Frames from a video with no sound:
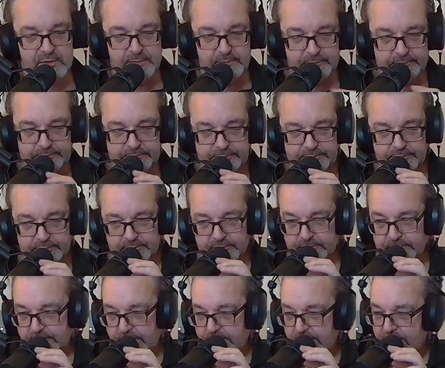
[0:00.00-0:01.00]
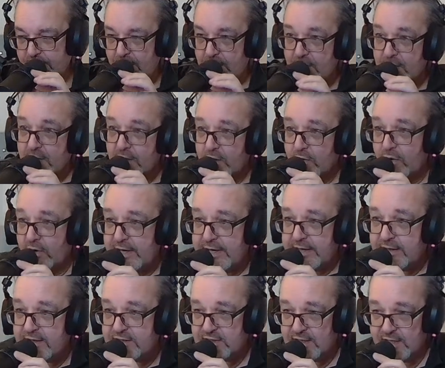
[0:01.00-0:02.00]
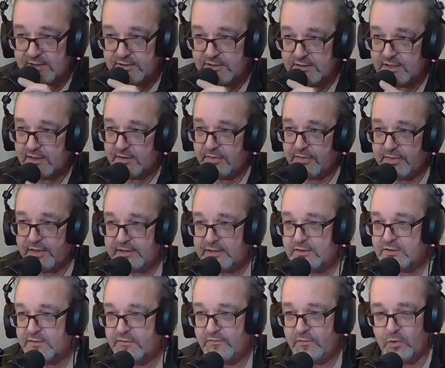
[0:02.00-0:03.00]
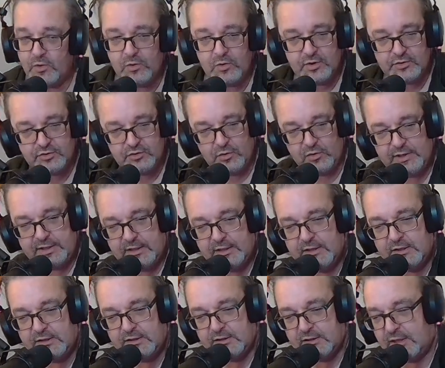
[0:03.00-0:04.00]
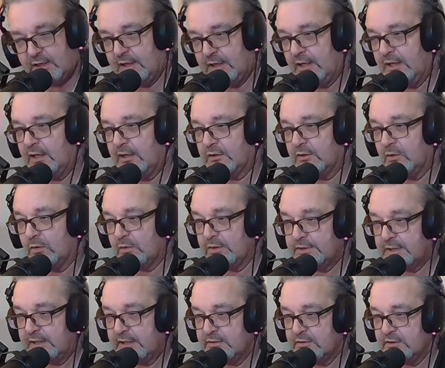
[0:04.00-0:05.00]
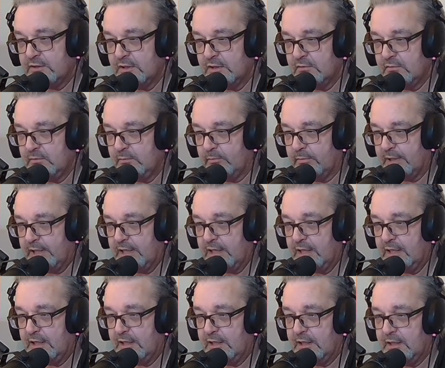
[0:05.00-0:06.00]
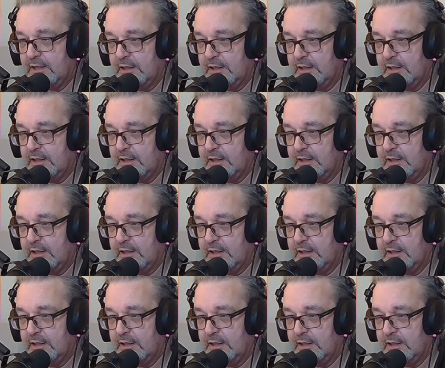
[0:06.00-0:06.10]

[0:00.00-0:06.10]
so. Right, that's us. Thanks for joining us. Call us again soon. Bye.